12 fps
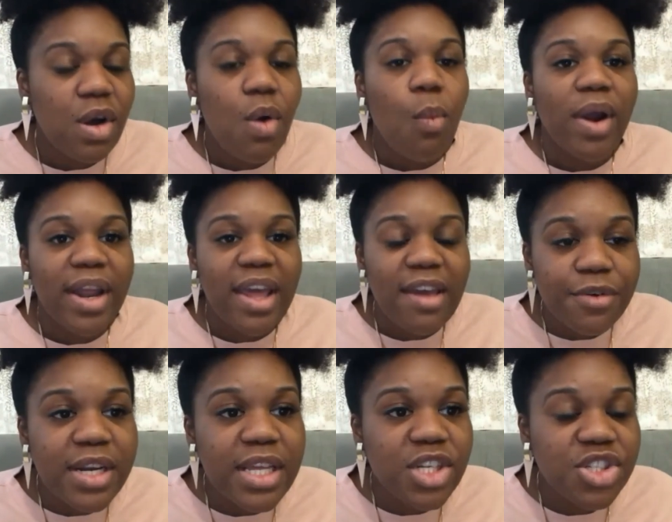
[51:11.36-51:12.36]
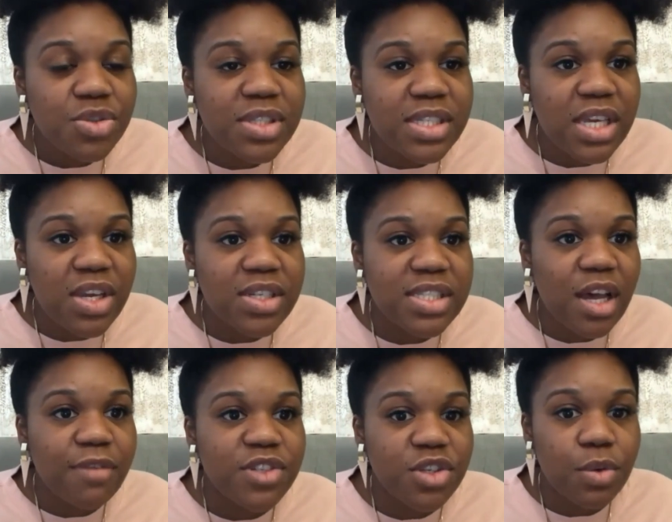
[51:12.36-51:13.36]
whatever it is you see
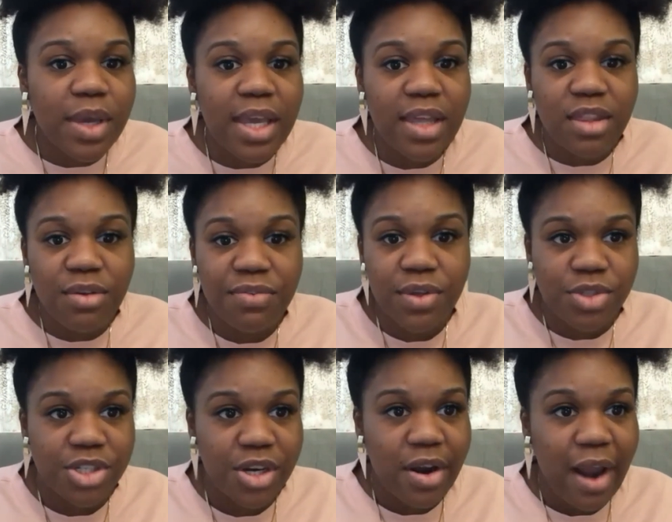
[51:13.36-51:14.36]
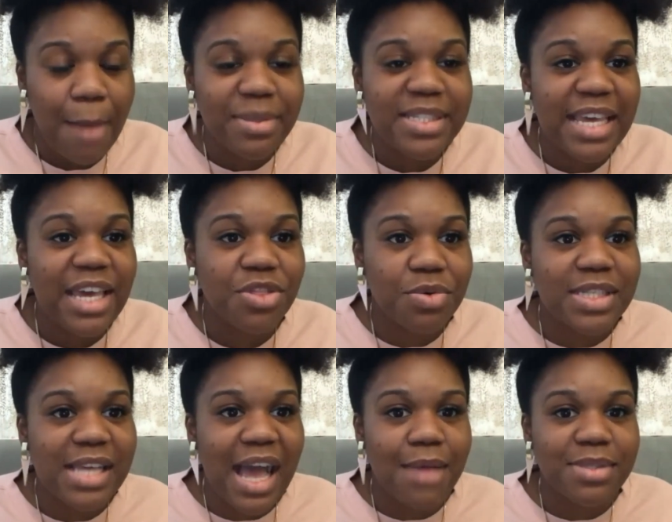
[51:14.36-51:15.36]
yourself doing in the future i'm gonna say it three
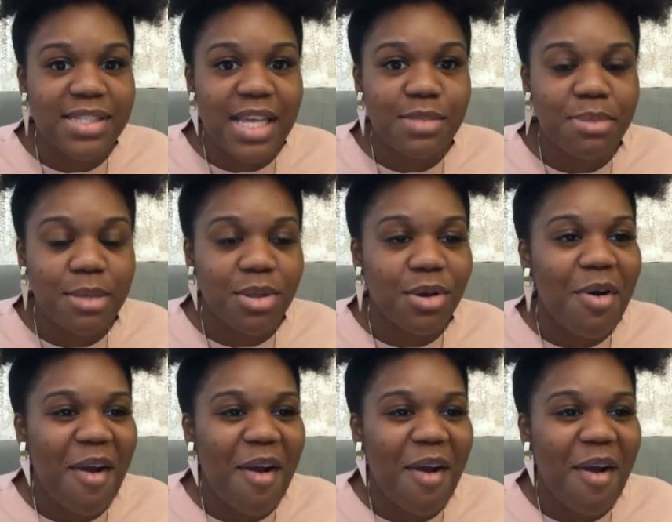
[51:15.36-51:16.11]
times because that's biblical